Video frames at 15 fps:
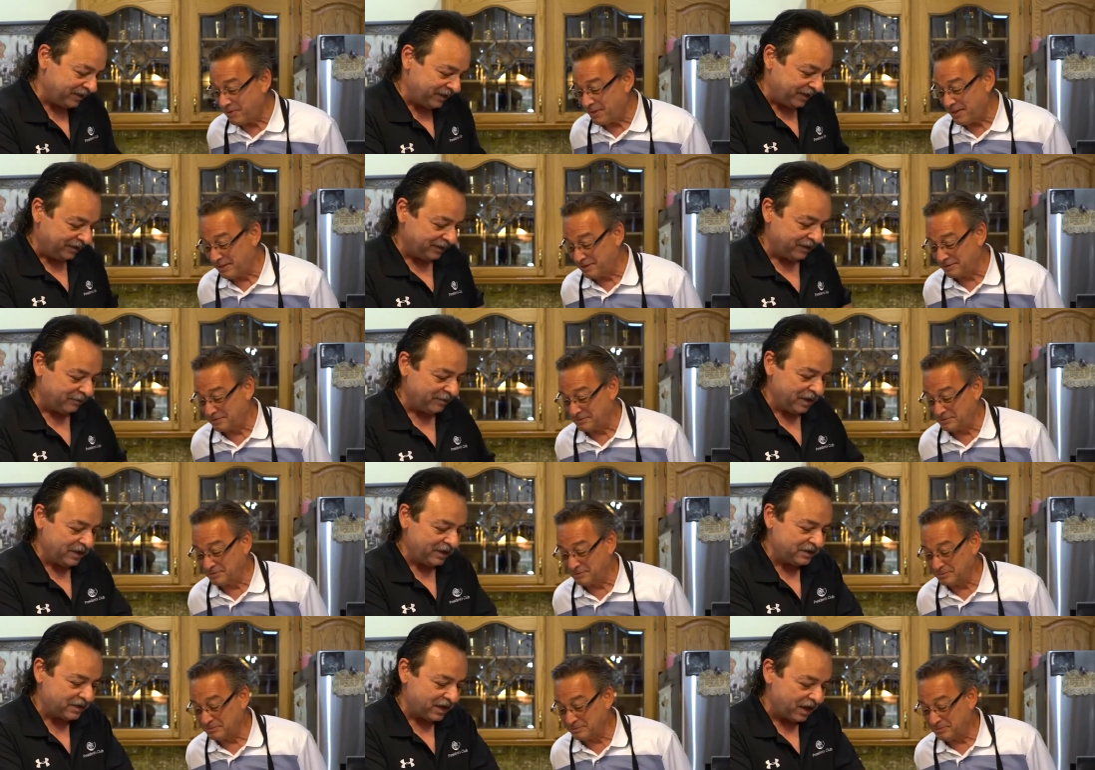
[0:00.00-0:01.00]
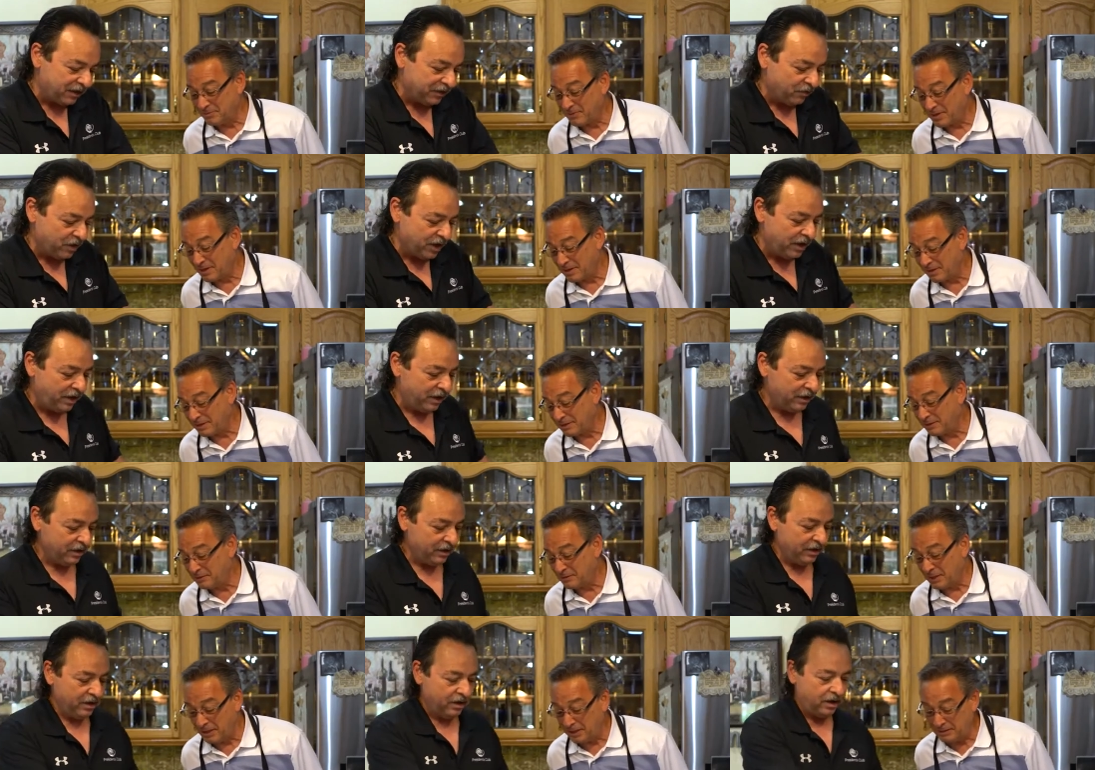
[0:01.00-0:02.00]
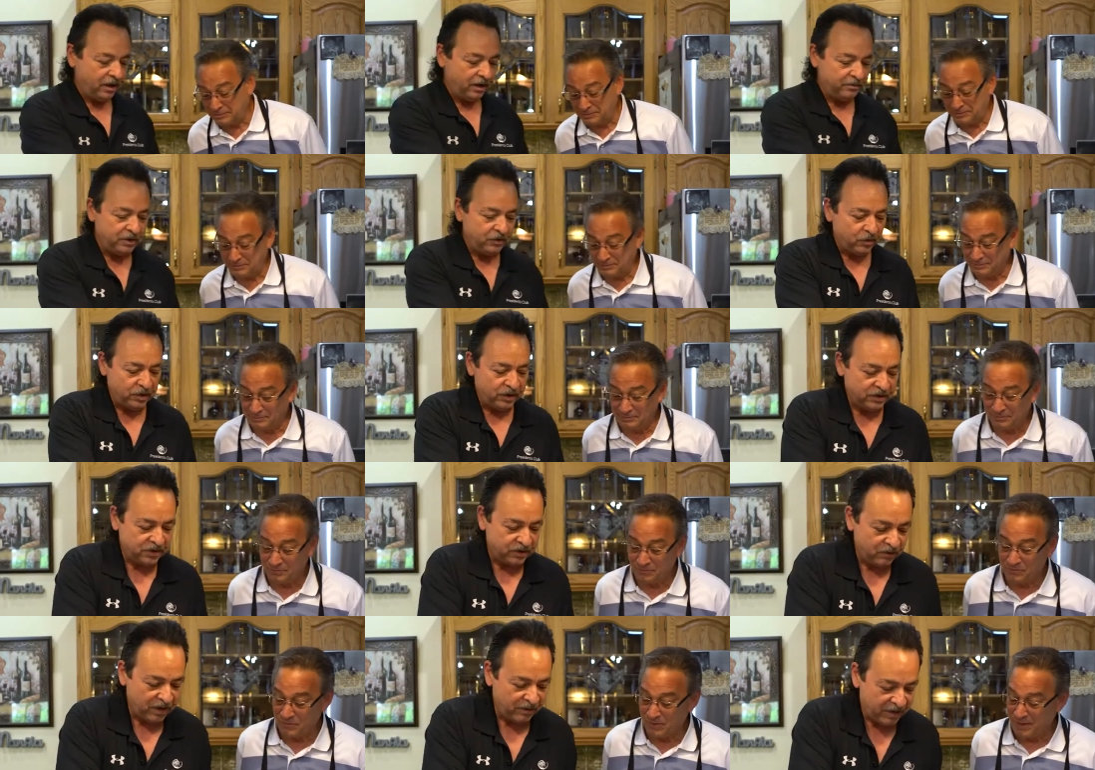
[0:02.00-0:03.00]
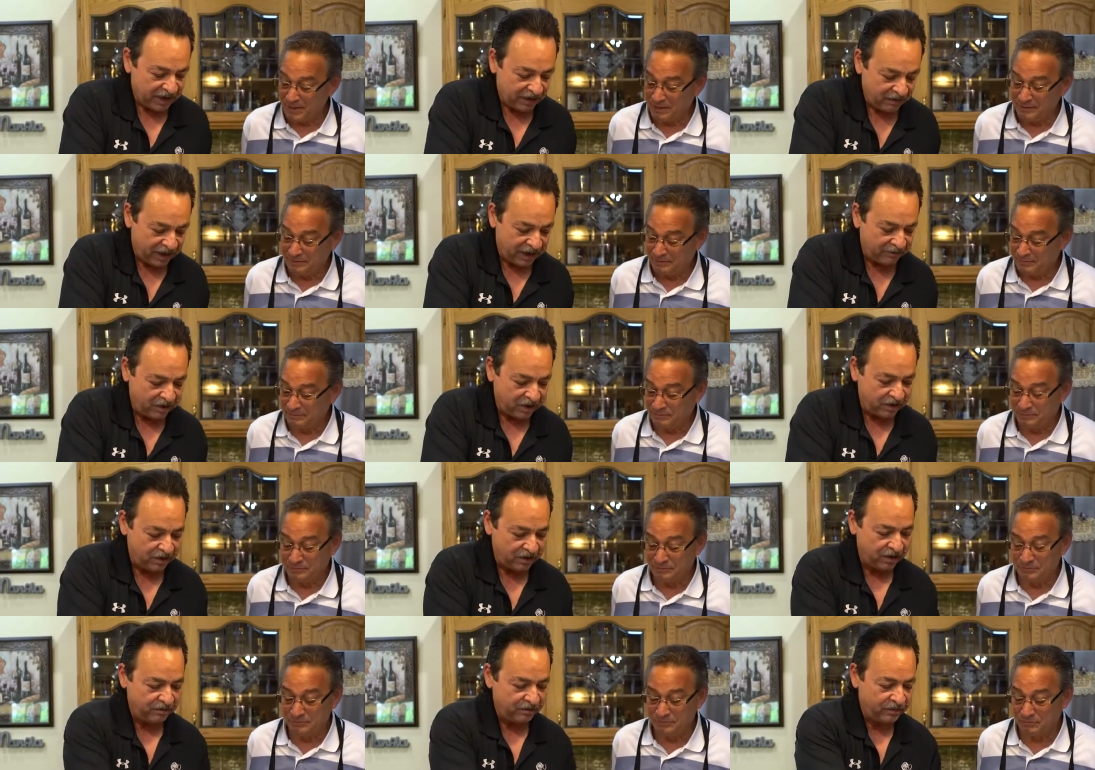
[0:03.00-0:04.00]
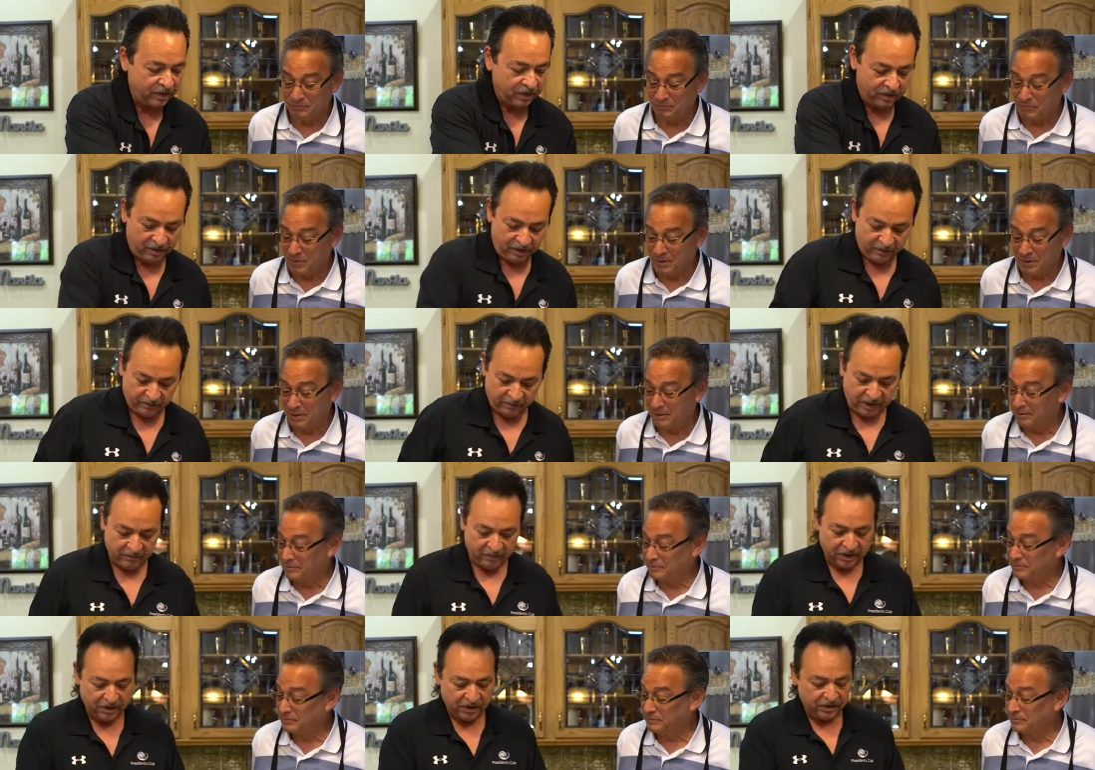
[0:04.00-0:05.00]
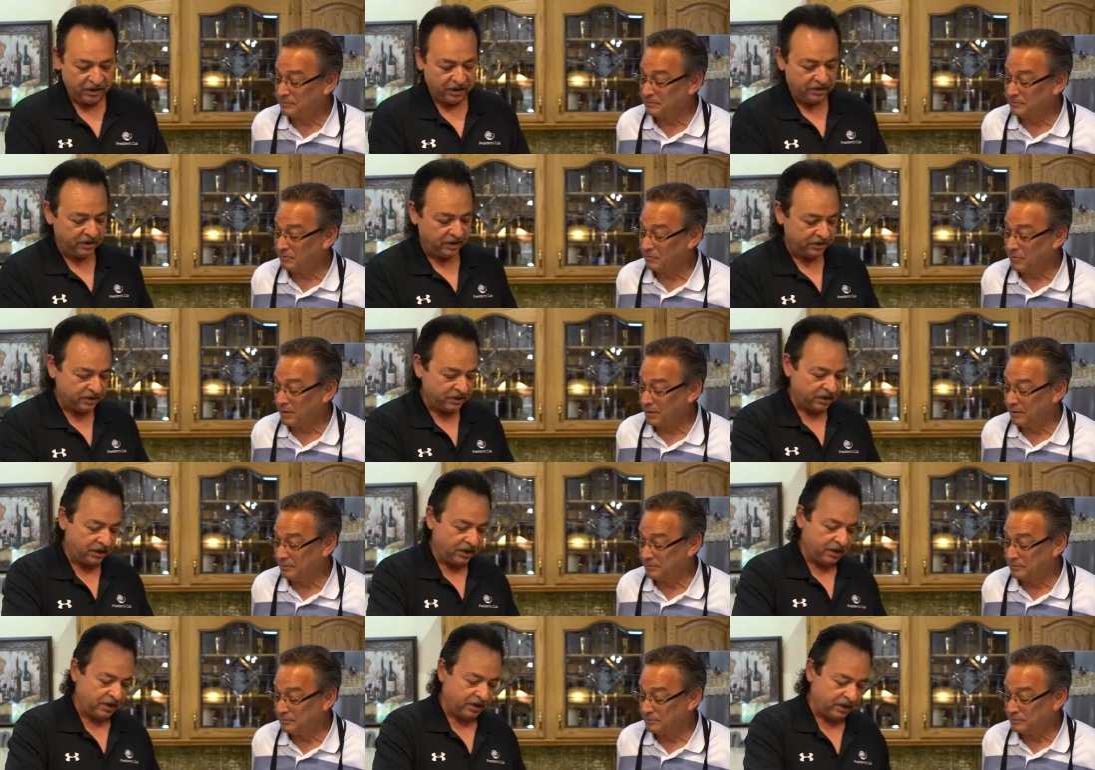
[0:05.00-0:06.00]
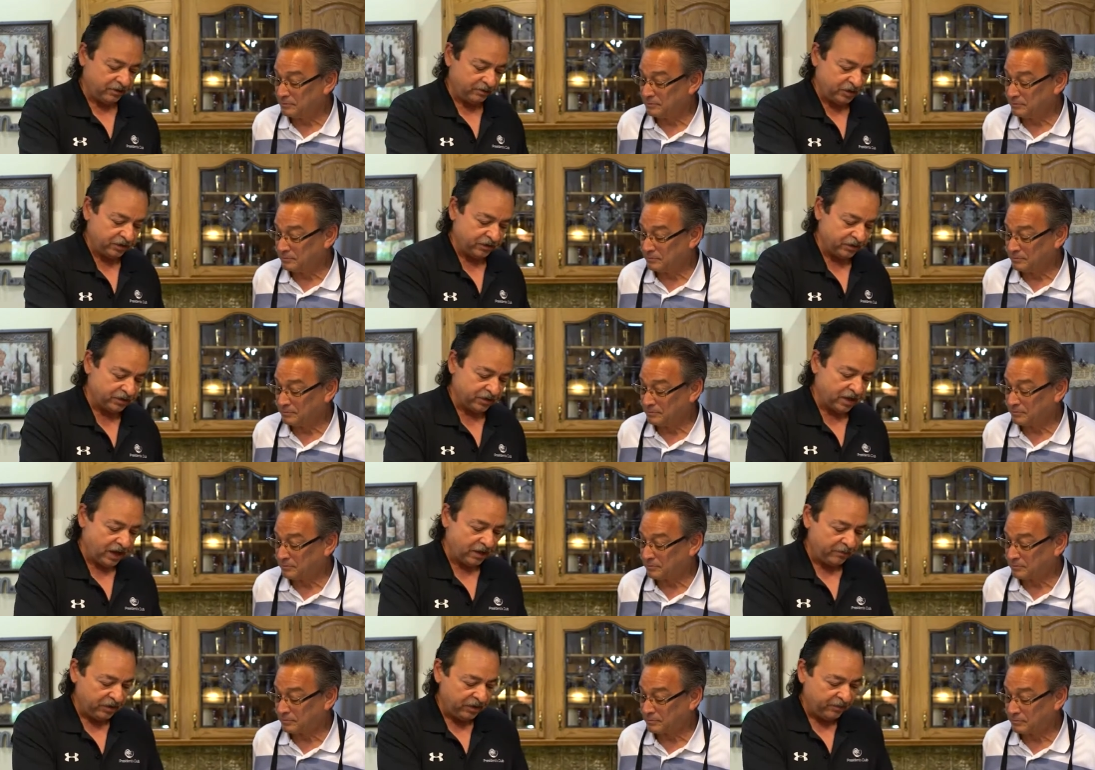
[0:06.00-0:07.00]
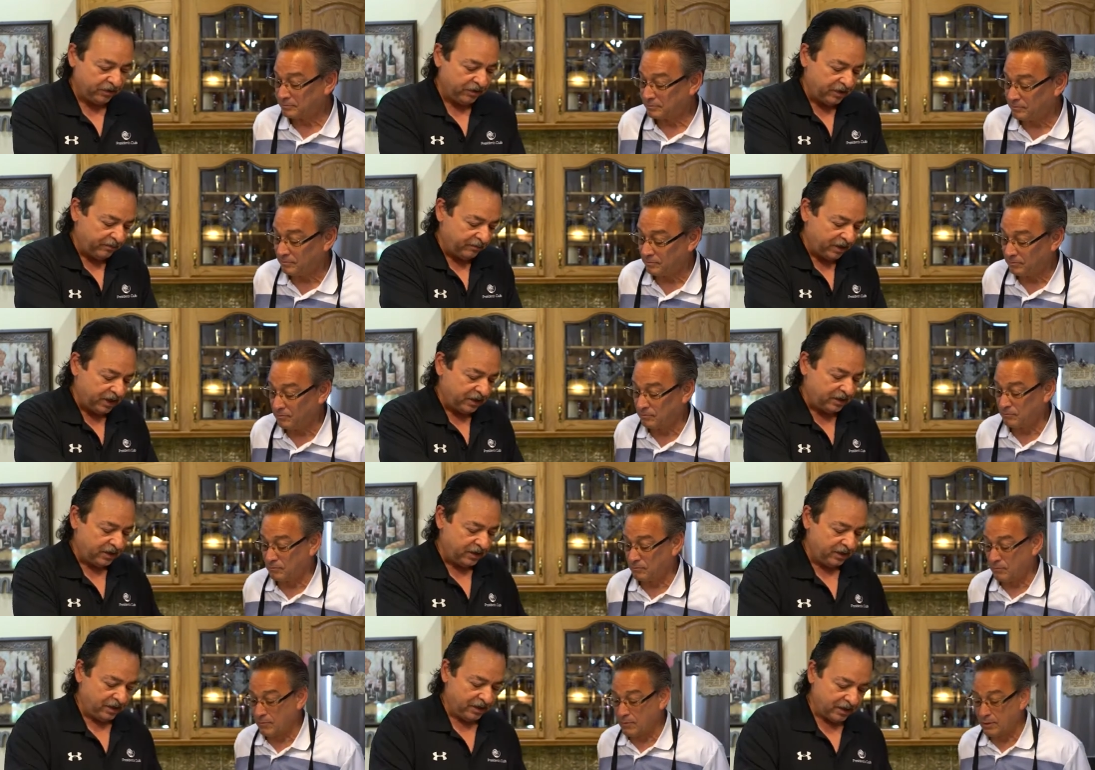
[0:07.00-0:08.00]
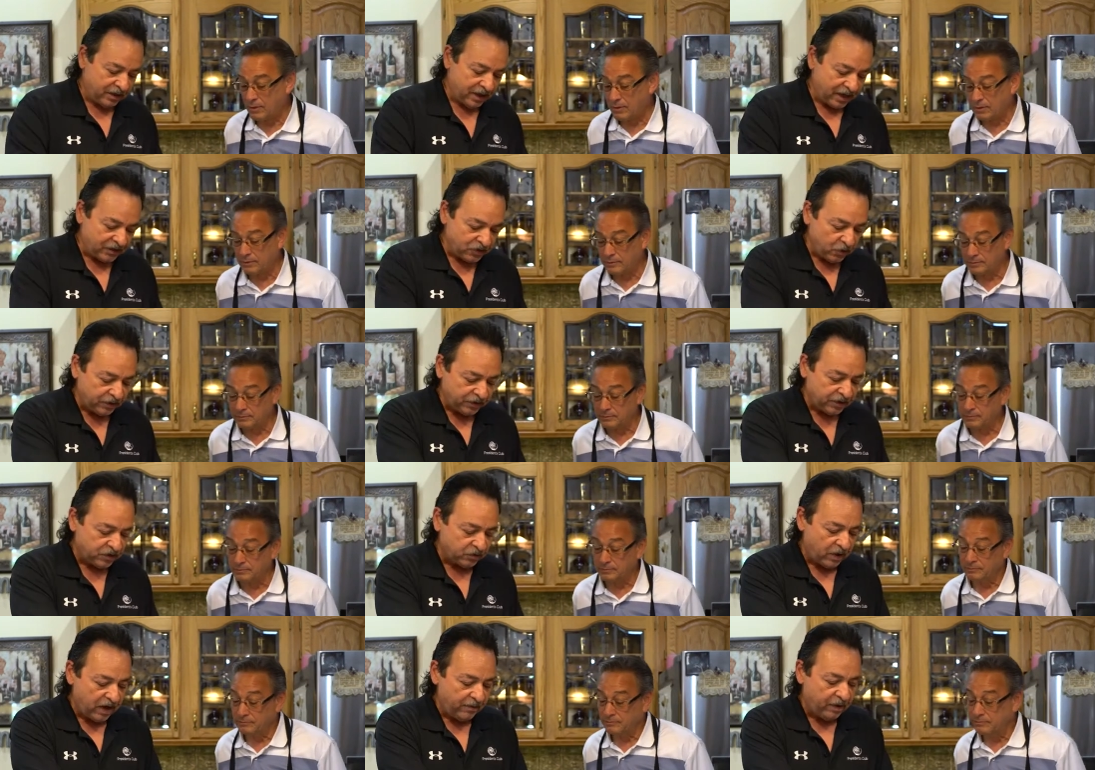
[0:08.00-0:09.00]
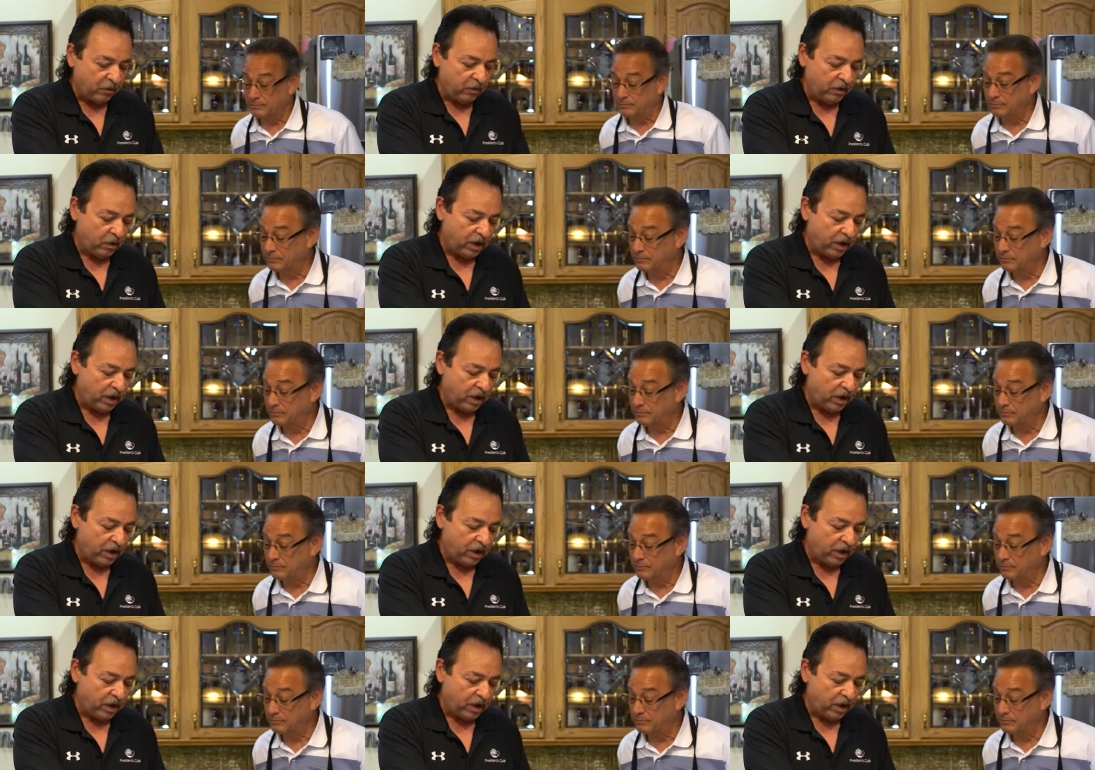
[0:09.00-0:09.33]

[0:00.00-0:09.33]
Speaker 1: and get a little bit of this out of the way. Okay. I'm doing this the way my grandmother and my mother did this, and I'm sure there's a lot of people that might not do it this way, but we